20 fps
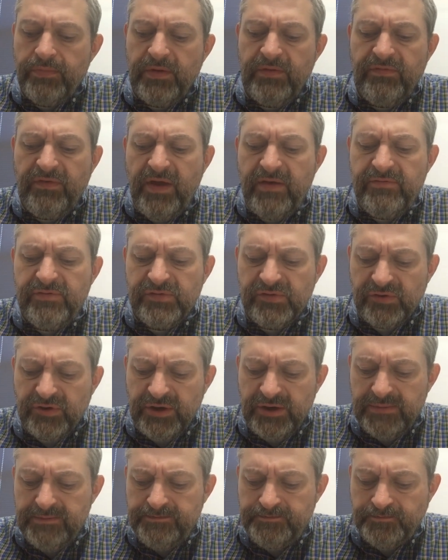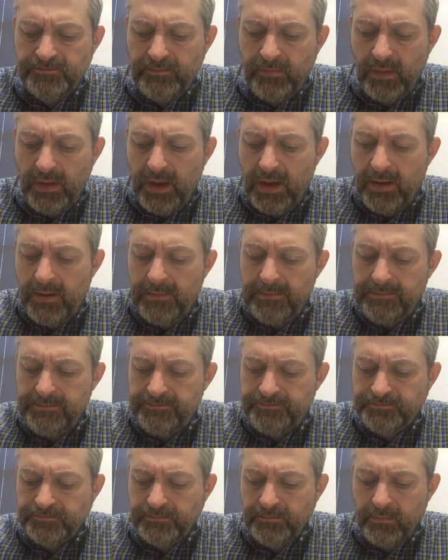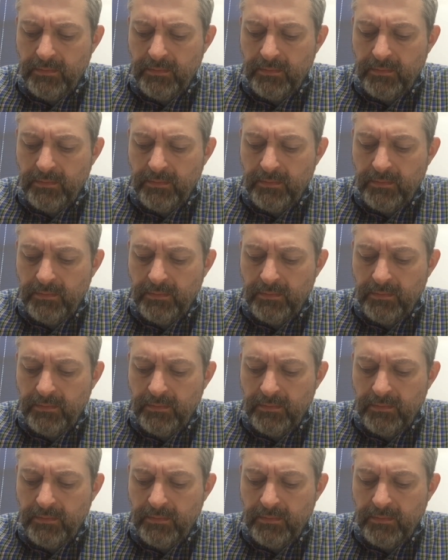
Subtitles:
The flavors are good. I don't